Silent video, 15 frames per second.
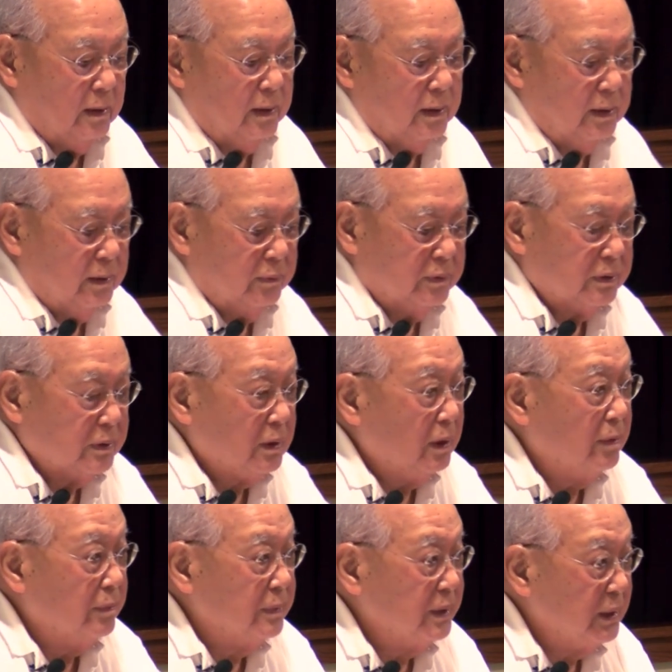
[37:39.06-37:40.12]
it was a
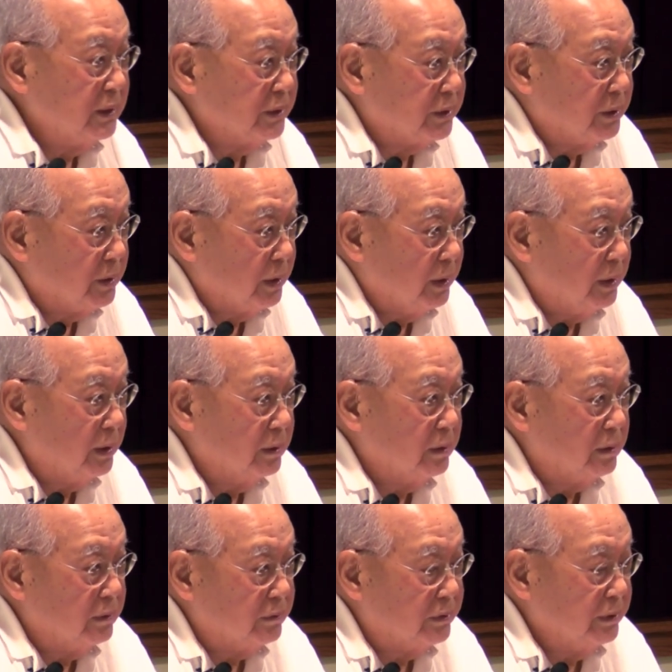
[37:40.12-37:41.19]
culmination again
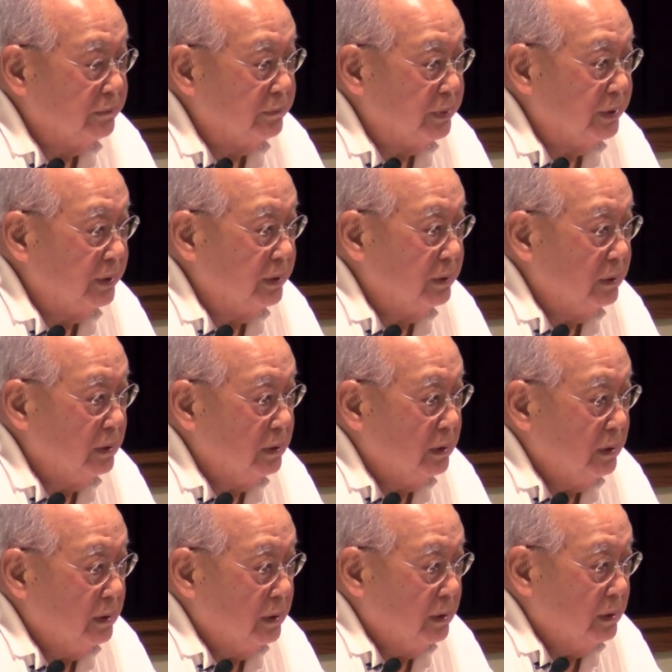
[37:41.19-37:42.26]
of simply
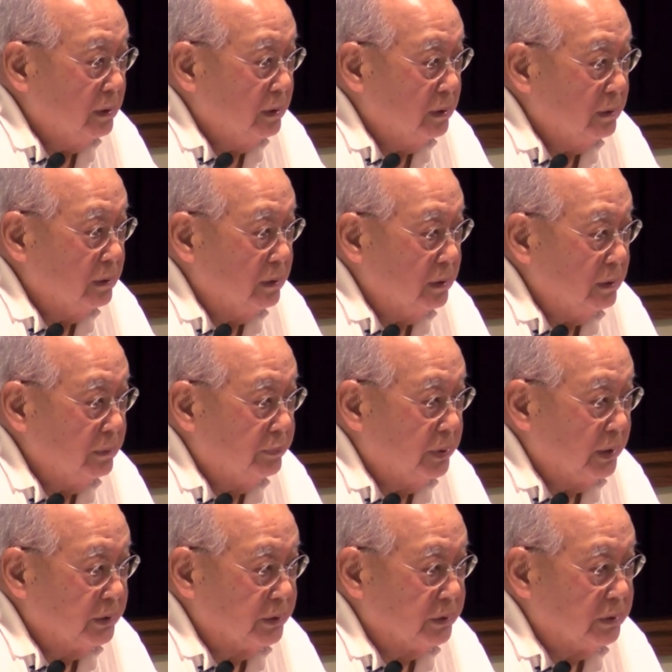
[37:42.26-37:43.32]
the
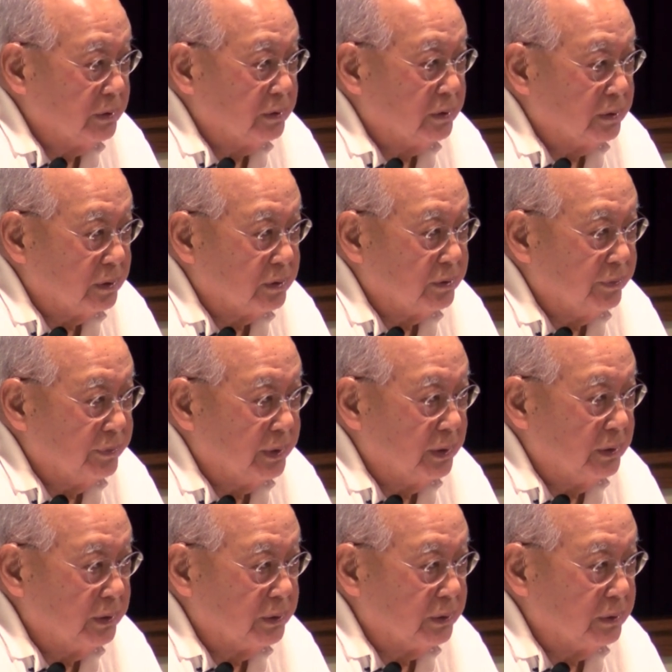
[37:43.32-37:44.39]
prejudice
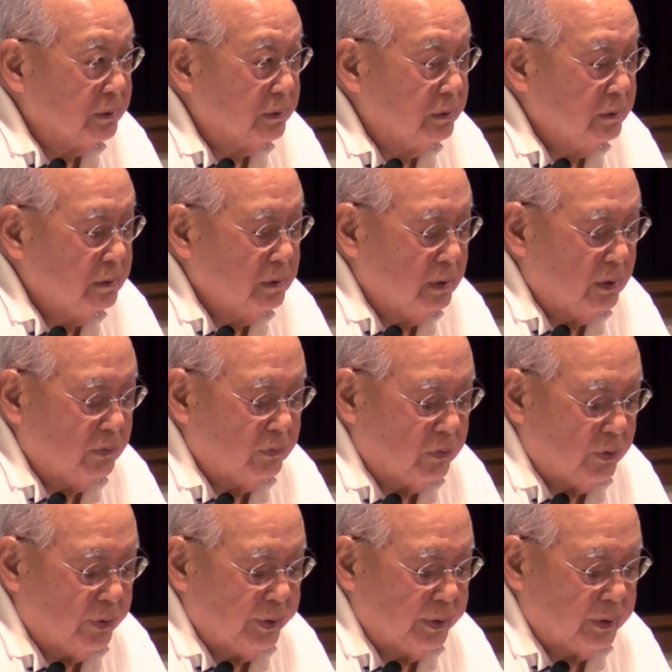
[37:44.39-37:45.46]
discrimination of
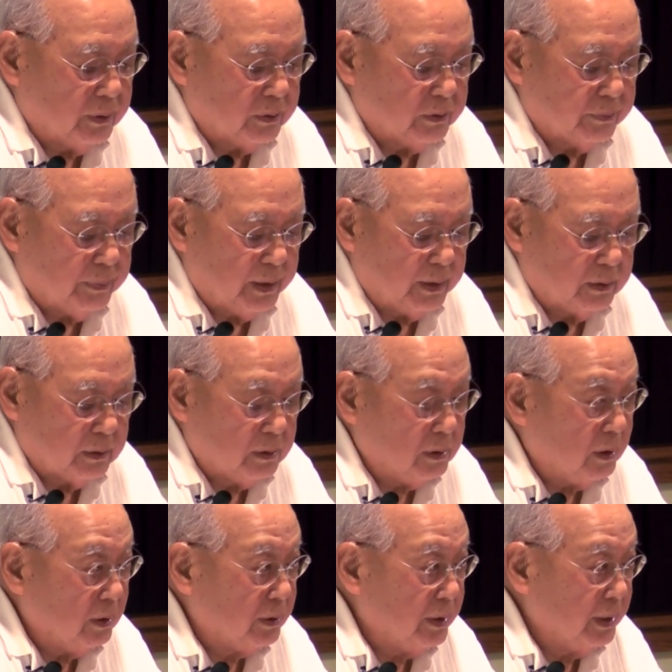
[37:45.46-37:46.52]
Orientals by the
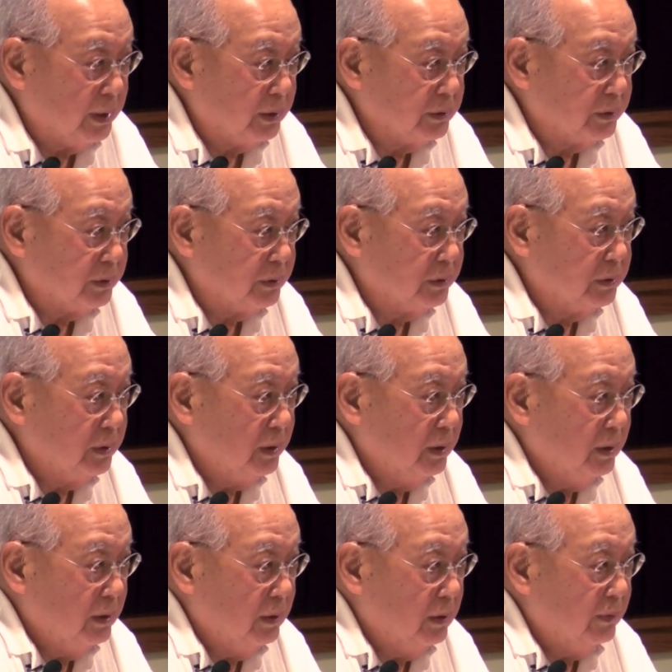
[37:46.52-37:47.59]
Caucasians
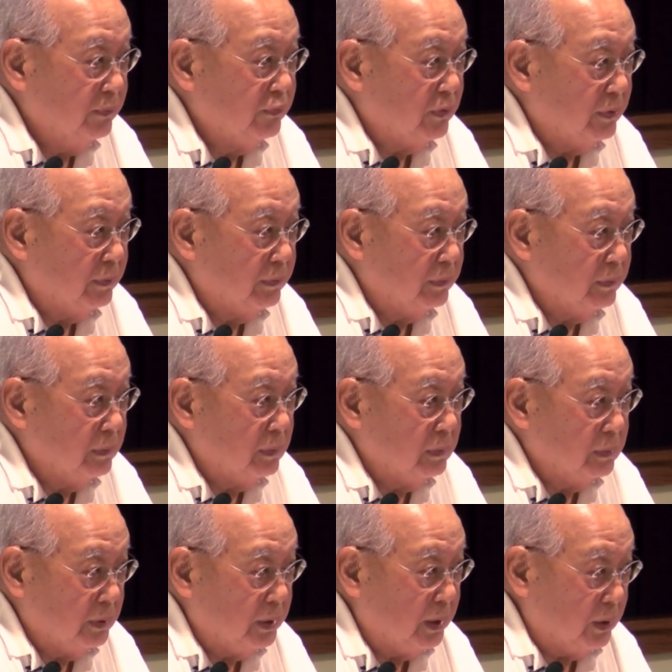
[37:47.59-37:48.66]
from
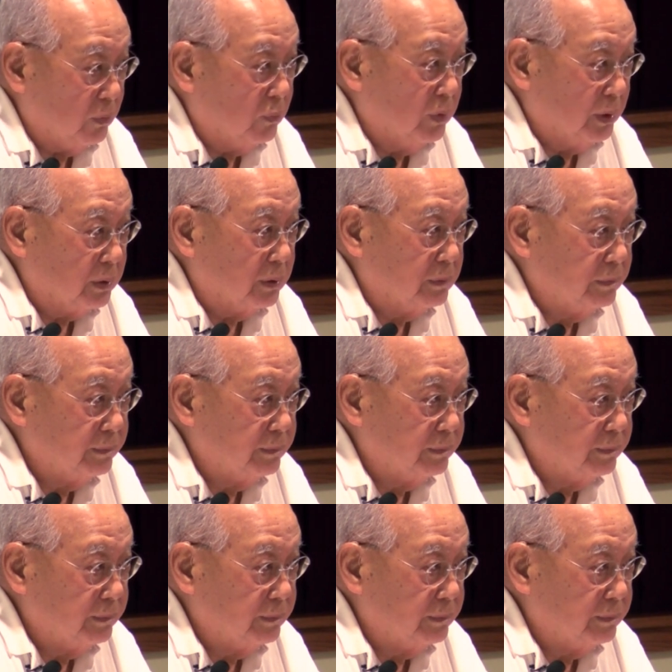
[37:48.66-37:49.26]
day one.